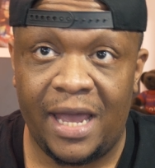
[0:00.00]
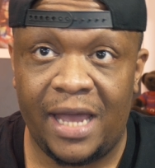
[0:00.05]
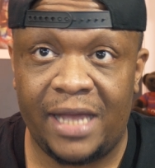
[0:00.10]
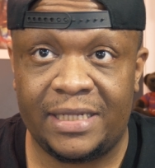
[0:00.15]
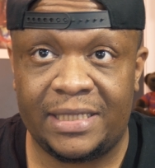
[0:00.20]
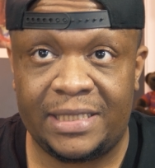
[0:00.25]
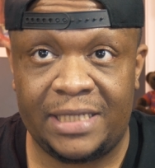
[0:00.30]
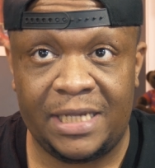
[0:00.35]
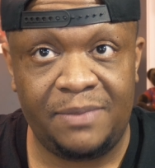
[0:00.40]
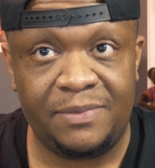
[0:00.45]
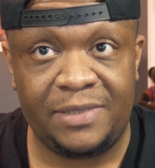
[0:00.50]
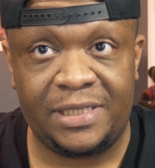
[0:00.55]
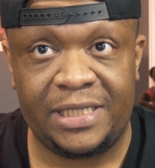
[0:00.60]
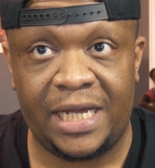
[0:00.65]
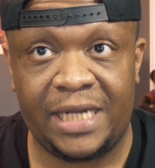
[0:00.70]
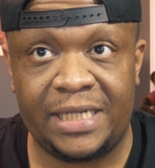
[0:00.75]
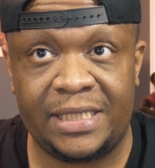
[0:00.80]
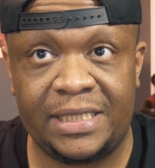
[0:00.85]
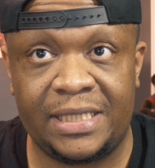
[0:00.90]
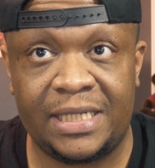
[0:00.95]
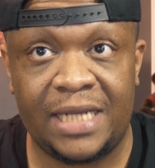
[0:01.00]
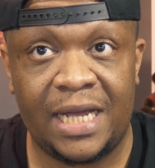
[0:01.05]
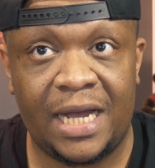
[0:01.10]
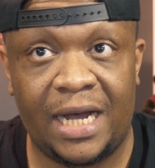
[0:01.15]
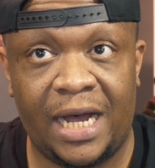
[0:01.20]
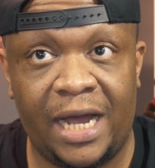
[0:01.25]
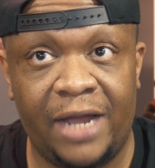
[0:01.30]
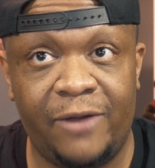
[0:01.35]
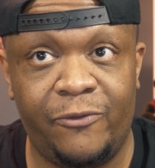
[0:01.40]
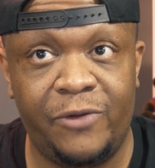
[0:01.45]
and Tim says,
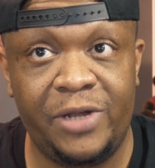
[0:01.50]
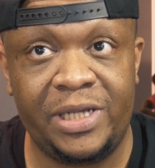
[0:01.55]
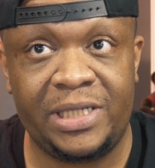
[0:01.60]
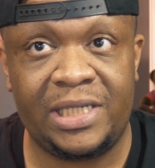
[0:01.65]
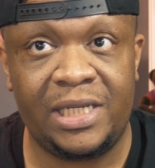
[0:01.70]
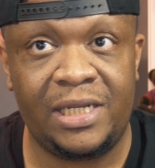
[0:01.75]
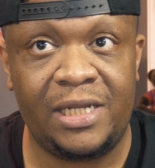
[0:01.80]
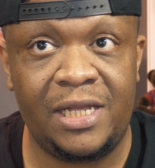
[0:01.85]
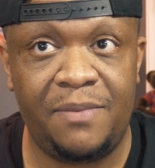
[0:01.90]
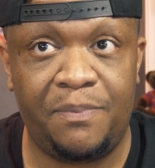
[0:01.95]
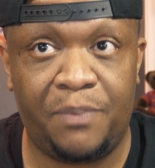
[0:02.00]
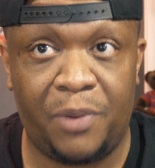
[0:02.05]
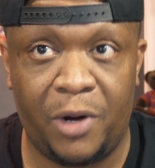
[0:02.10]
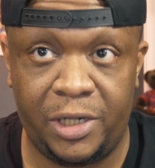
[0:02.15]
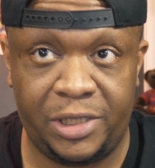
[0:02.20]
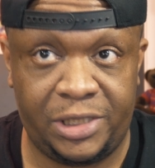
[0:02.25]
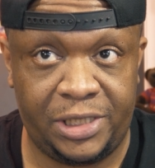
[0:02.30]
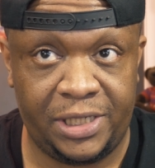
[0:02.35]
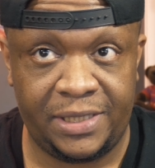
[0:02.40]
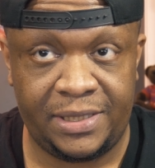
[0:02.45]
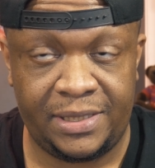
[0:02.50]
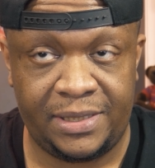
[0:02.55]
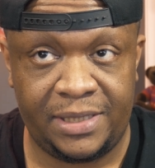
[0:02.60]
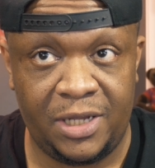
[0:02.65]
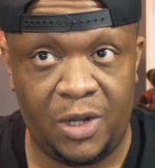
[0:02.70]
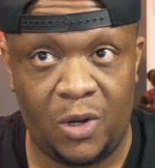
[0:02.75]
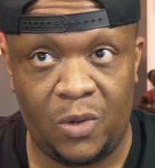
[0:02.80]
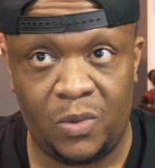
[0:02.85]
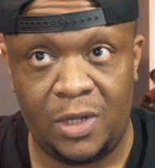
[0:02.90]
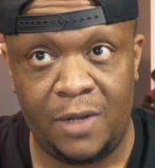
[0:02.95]
I recently purchased
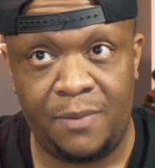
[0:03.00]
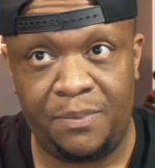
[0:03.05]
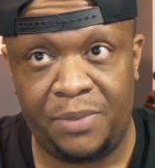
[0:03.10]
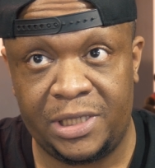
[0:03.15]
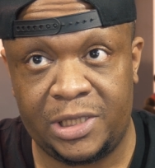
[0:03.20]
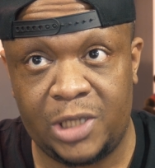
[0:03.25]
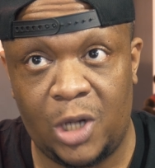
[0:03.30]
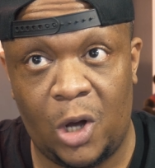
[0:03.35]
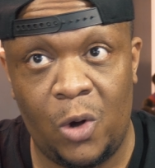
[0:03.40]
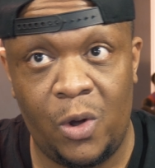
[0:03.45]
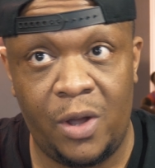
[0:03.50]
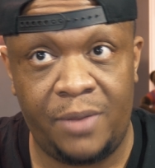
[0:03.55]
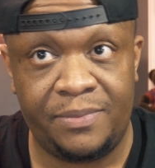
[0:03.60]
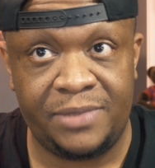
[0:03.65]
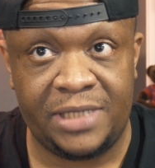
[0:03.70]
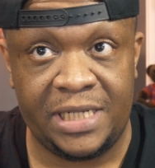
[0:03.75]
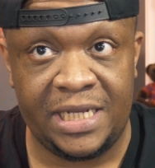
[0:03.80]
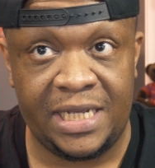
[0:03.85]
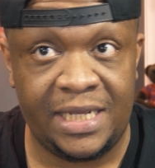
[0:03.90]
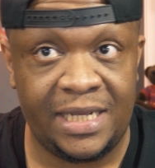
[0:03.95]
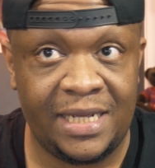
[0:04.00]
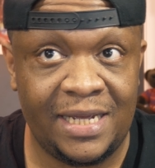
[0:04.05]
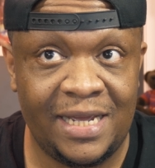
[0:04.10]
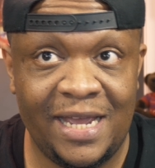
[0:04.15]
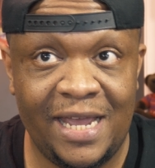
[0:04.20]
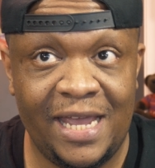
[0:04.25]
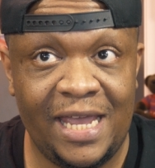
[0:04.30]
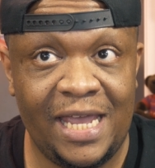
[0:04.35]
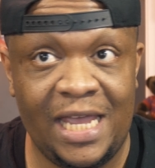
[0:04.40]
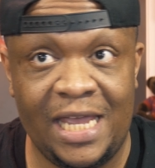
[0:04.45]
the Olympus Omd
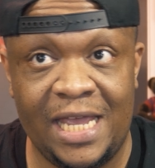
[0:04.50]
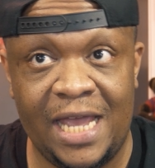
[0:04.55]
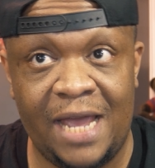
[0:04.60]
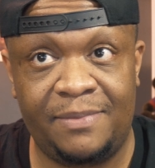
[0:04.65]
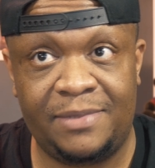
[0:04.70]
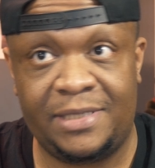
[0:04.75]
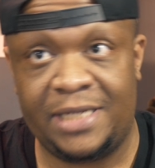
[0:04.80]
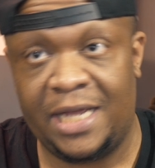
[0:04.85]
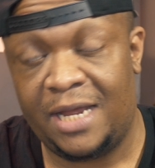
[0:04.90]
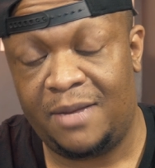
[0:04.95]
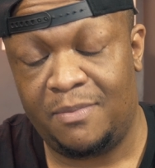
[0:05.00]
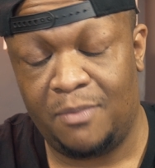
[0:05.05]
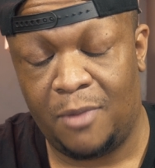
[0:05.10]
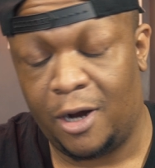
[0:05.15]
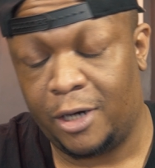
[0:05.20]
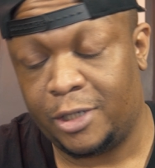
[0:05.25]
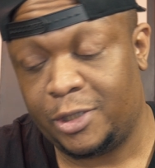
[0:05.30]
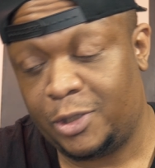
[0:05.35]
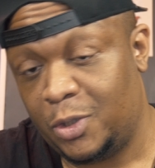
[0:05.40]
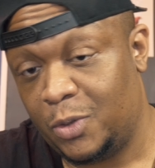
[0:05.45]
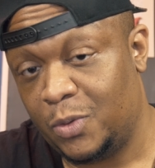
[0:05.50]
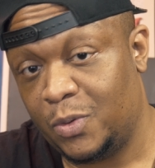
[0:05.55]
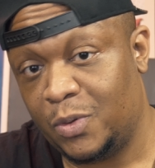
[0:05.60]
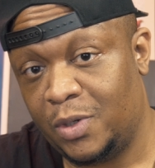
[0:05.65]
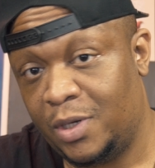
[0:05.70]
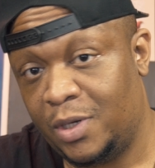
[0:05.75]
Em-10 Mark II.